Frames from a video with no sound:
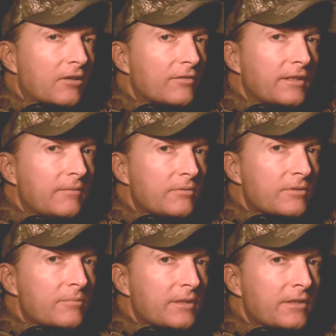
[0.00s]
I don't think he was
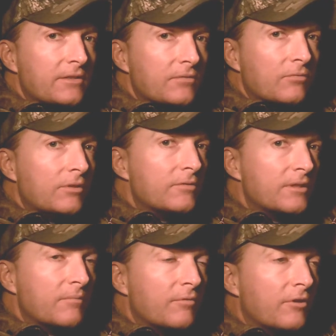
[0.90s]
as big as the one that's
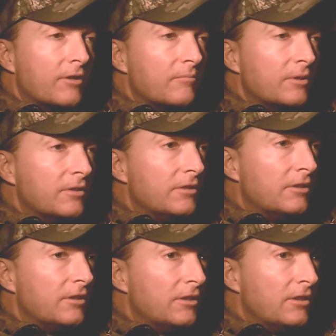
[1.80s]
up front,
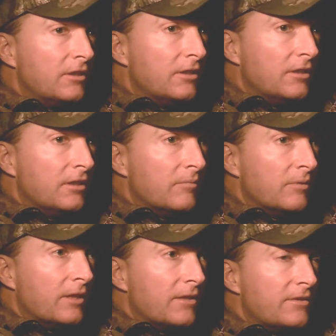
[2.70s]

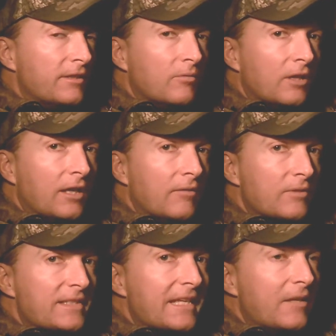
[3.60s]
but I tell you what, I
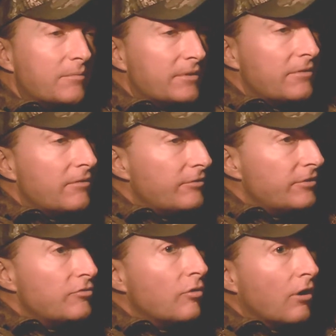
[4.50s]
was tempted
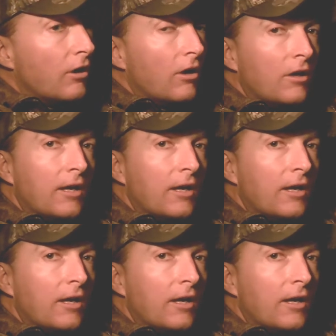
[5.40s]
to draw.